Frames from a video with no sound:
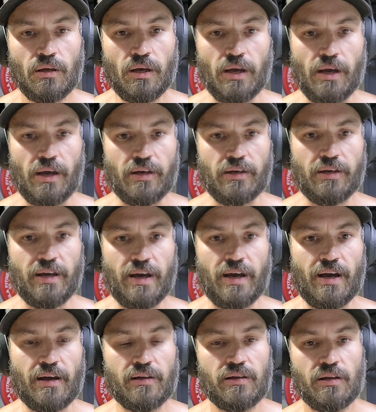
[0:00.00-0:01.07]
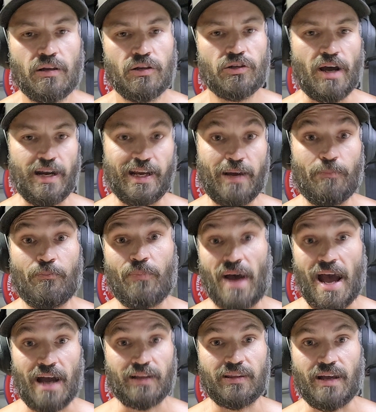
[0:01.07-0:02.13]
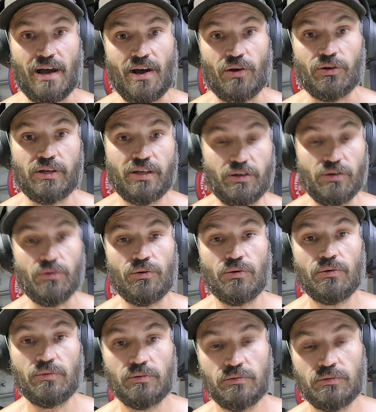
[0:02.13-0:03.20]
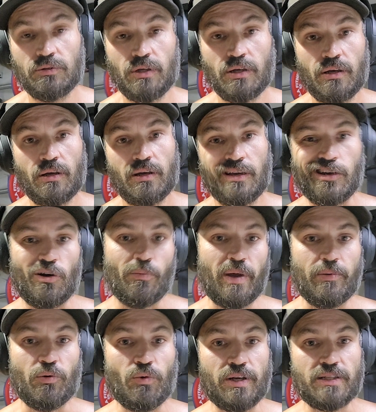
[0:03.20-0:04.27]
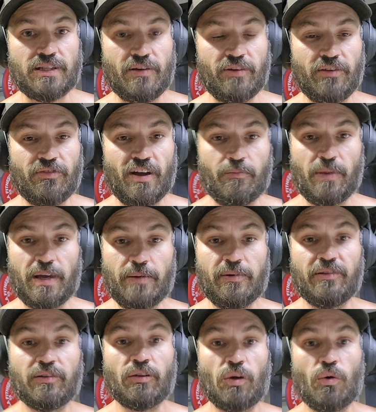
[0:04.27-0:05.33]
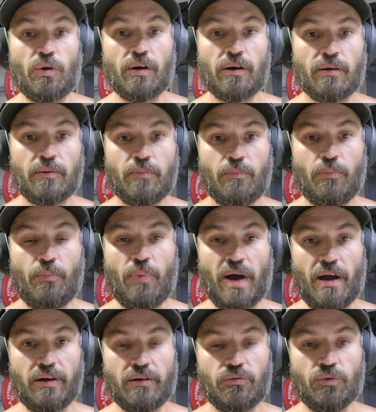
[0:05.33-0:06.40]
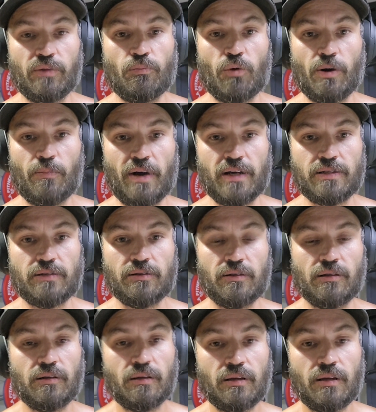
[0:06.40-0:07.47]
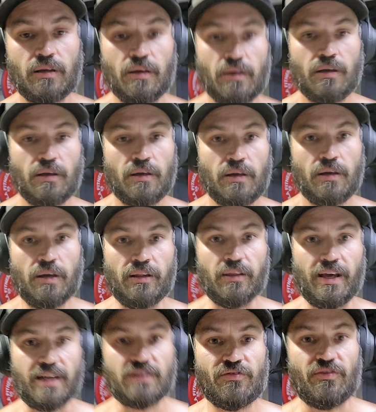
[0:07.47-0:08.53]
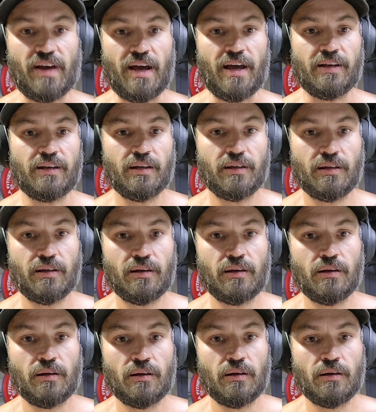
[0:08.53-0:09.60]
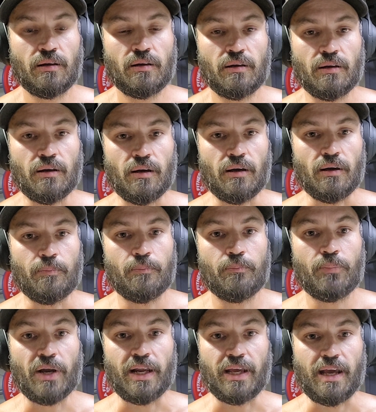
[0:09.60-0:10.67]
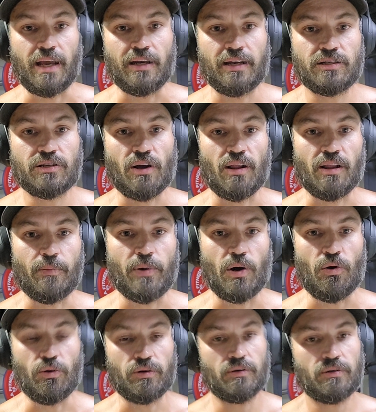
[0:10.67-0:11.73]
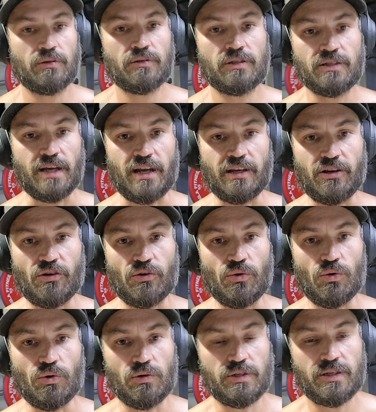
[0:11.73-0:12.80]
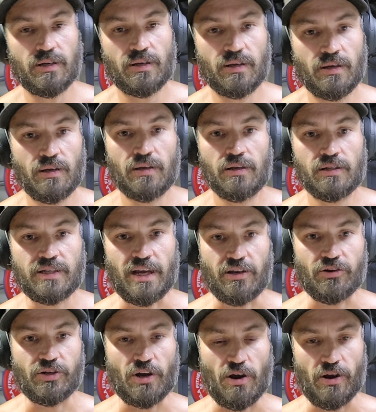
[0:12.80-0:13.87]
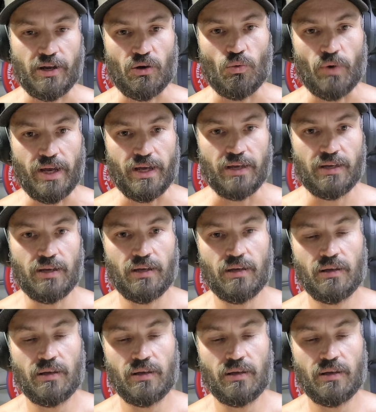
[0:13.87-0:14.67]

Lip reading: and try to get back down to, you know, maybe 175, maybe even lower, but with more muscle and less fat. But again, it's all about setting your goals. Set your target weight.